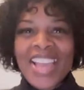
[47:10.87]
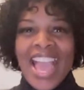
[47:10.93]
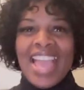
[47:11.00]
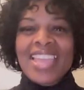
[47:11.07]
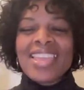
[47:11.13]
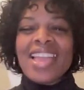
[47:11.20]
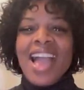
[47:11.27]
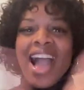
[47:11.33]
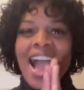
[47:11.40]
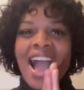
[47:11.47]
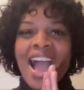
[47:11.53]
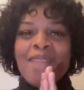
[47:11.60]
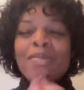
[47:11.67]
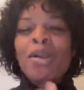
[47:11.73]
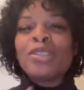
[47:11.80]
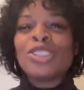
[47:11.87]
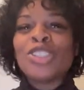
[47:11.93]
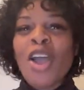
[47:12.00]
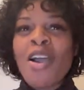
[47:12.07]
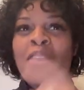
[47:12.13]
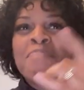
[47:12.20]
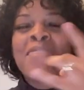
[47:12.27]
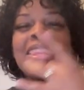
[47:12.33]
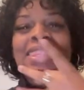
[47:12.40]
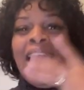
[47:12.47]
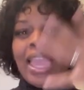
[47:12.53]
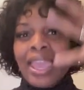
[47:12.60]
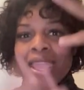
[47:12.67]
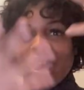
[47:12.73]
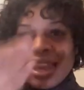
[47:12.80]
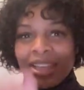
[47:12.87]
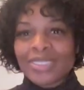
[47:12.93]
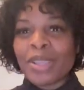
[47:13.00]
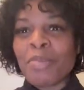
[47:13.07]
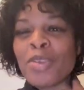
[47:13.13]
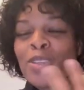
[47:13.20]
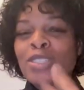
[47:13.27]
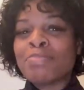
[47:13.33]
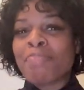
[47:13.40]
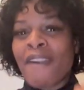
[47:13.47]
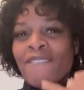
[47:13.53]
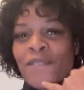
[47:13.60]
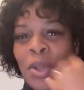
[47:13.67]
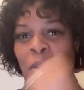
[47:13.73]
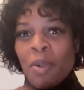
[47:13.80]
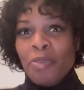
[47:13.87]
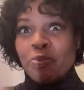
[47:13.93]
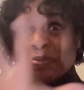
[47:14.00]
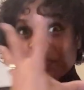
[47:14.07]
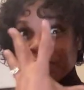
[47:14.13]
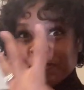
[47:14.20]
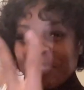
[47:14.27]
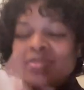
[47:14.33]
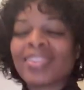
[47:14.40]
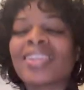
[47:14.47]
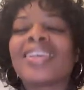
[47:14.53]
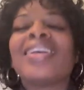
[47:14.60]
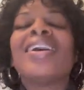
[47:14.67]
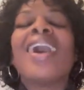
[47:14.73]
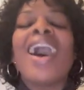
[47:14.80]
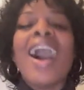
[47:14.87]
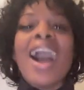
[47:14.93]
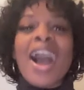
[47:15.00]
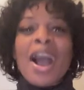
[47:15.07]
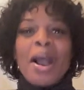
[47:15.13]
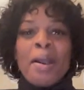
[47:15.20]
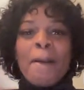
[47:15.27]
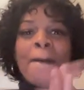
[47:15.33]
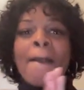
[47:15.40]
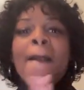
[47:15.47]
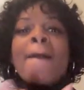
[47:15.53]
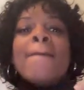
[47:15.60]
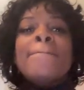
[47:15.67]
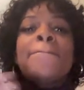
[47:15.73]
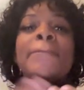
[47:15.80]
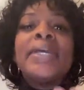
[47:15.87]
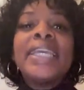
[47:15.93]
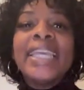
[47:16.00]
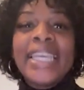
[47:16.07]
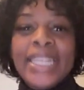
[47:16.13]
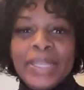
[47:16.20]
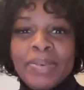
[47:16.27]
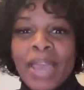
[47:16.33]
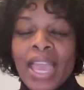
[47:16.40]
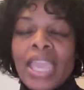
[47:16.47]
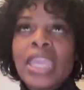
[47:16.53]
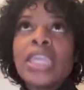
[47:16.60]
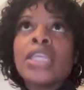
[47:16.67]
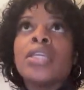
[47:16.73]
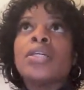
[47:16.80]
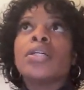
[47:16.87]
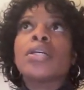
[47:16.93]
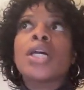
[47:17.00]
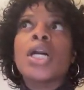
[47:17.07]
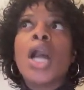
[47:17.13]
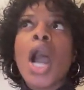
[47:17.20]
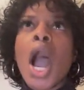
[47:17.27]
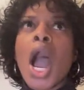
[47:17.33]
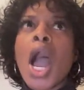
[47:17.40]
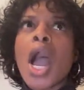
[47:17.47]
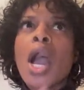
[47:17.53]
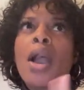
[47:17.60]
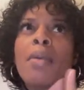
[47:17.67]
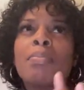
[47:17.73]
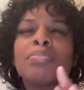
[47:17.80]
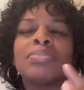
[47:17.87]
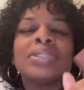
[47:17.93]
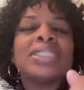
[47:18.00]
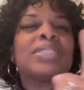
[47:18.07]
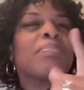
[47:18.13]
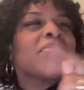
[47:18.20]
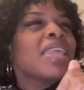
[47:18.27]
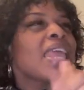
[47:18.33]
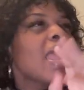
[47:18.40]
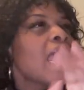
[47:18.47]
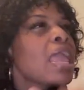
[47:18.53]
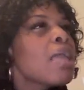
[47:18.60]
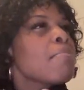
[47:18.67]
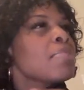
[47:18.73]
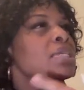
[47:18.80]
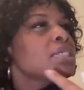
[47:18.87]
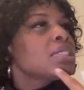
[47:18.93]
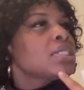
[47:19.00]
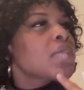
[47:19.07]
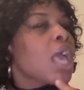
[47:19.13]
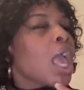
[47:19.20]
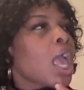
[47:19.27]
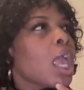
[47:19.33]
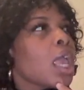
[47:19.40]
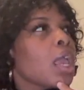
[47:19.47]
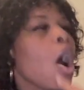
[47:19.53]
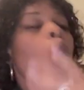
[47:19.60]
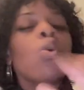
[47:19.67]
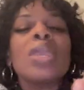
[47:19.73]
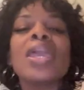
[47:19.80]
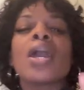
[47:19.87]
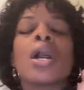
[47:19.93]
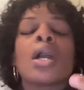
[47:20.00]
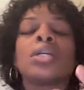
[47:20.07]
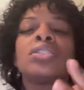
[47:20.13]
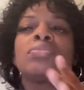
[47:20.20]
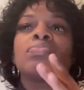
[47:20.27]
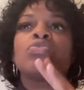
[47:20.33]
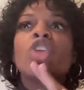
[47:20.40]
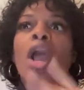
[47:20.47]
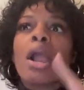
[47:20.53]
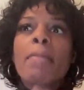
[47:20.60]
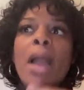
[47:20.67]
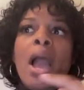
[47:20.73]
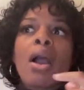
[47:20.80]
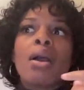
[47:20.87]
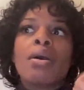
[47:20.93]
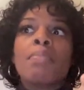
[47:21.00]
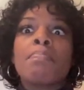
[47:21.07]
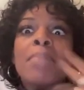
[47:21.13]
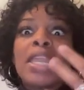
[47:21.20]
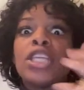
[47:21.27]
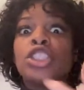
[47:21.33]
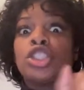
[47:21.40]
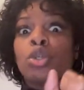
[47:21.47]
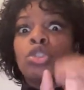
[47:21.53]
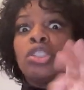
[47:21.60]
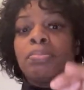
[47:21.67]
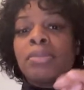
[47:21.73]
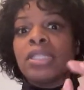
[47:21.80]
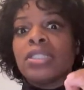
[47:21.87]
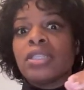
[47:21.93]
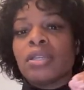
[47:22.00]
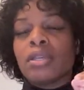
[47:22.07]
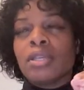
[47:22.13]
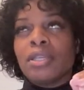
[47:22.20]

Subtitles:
Okay. I'm like, let me use my phone. Ah, but anyway, something Amy said. Oh yeah, talk about many social media